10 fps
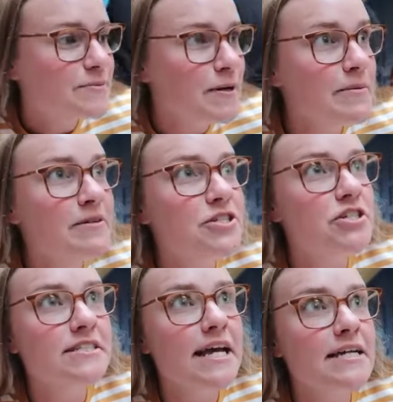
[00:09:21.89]
It's pretty much
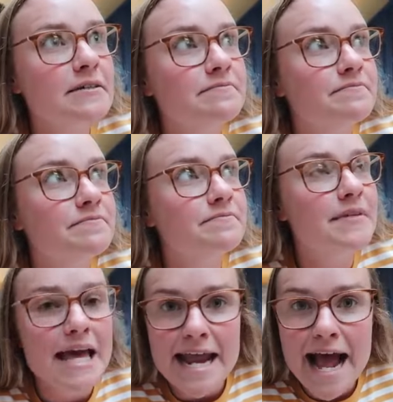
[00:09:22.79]
just like
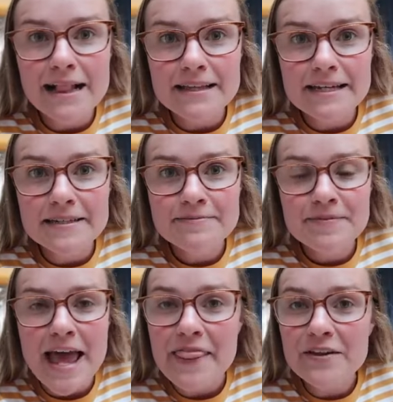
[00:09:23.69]
an alley,
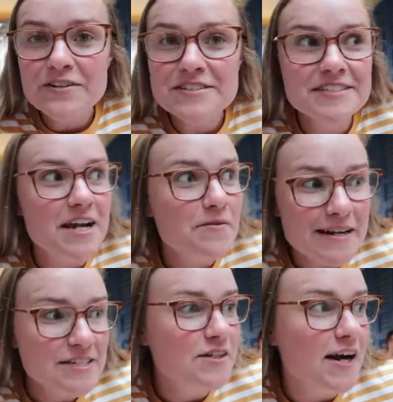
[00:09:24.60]
and there's a
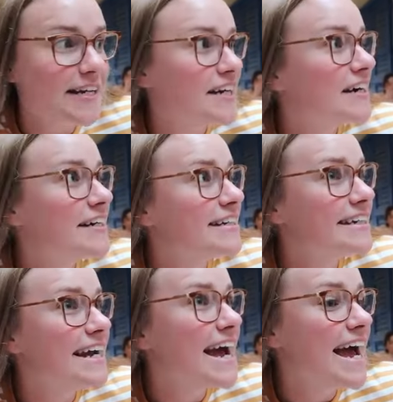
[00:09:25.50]
restaurant here,
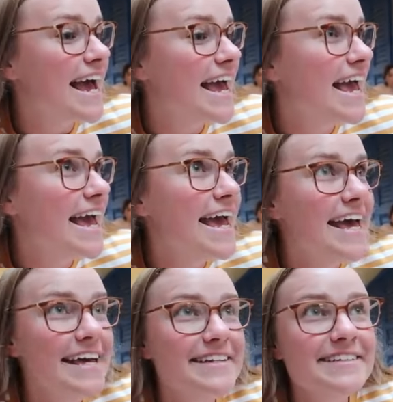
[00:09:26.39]

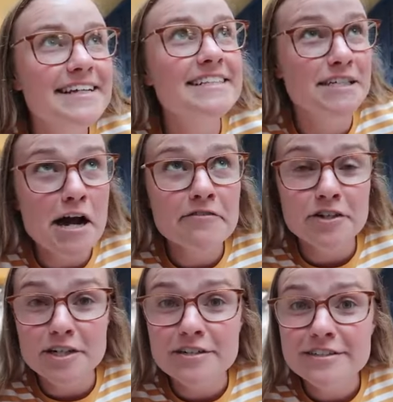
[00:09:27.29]
and it's
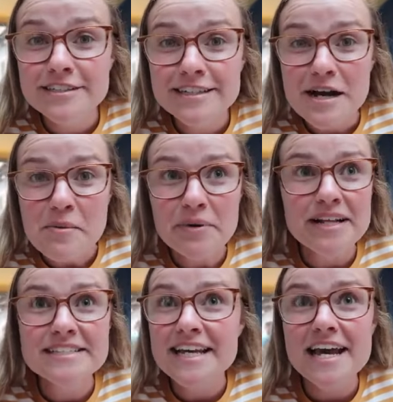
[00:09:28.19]
covered,
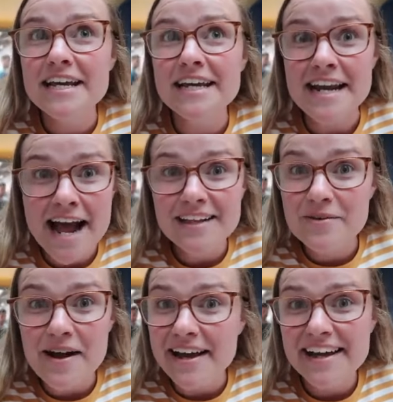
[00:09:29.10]
but it's like an
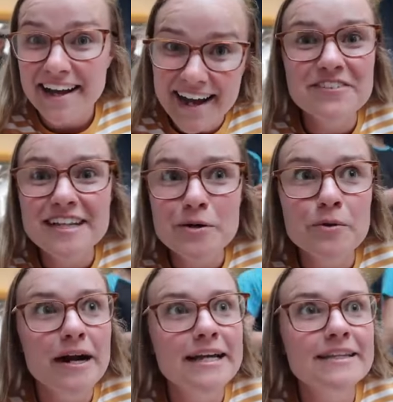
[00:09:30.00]
alleyway. I feel like
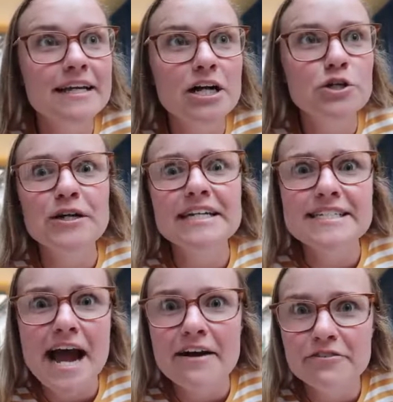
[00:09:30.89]
we're in like a
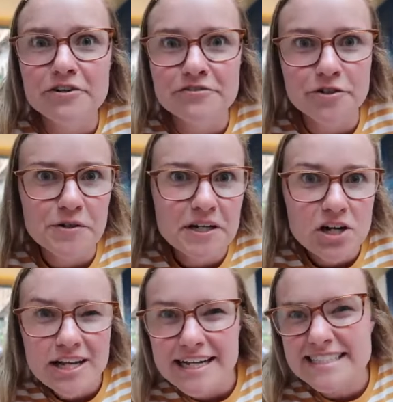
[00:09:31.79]
Greek tavern for
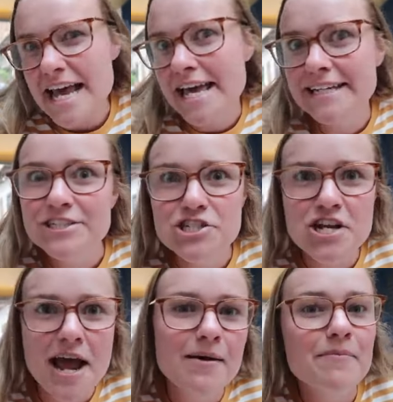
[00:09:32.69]
real. Like it's a hidden
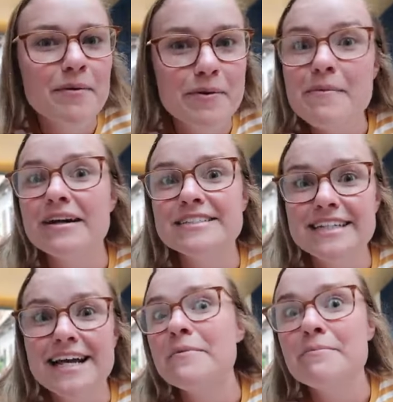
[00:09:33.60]
gem. We're about
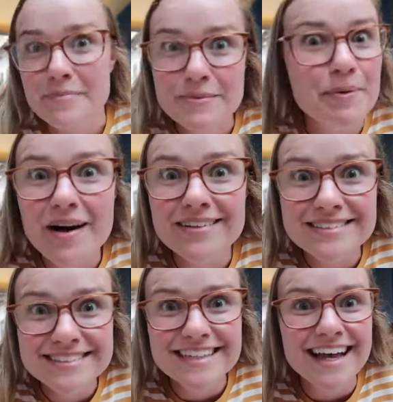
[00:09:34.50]
to get
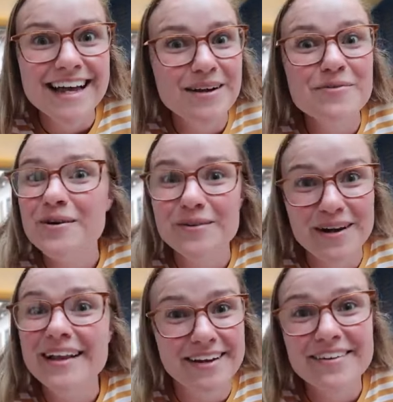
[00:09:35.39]
meatballs, and we're
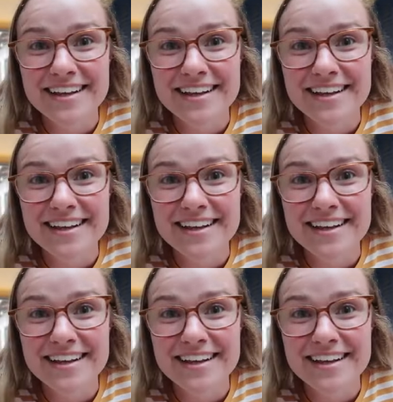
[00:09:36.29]
really,